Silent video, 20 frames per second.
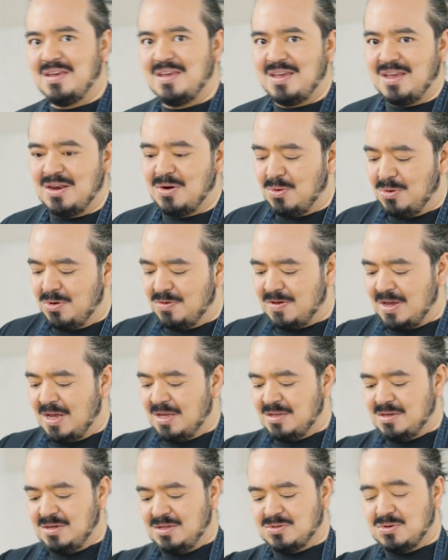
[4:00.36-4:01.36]
in all of
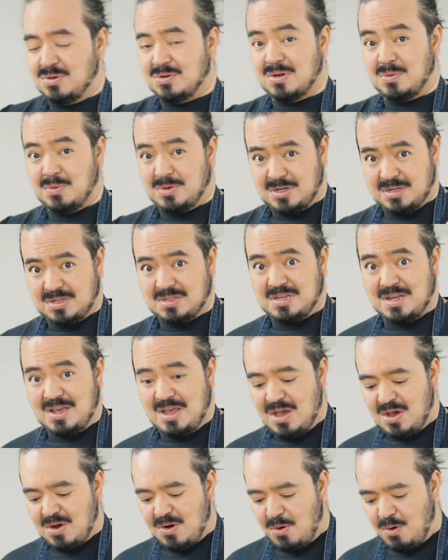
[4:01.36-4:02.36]
Cantonese cooking, which is
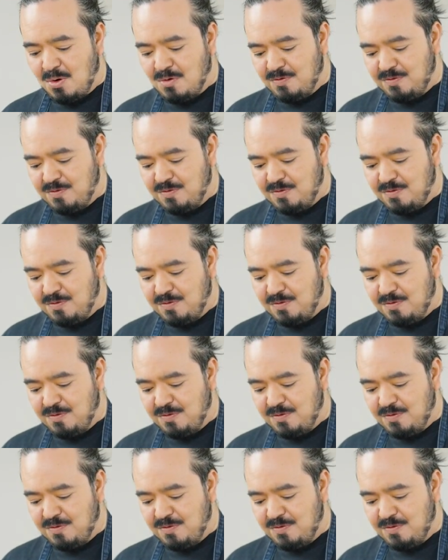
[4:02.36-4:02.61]
corn